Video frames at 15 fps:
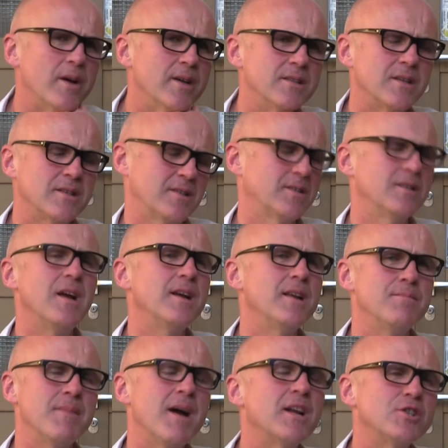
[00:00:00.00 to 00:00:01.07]
way, he's a
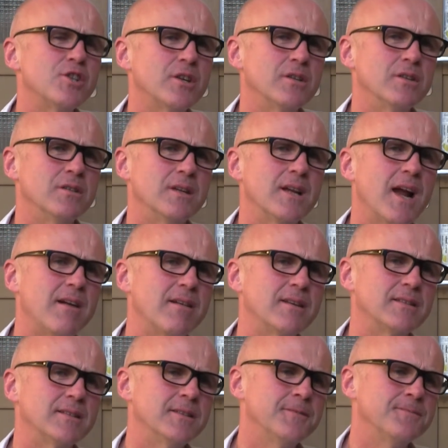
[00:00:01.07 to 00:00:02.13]
slightly magical
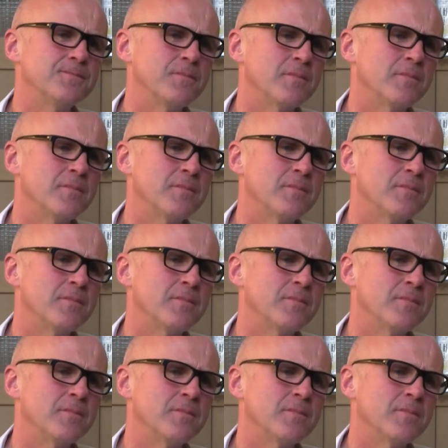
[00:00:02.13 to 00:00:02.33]
character.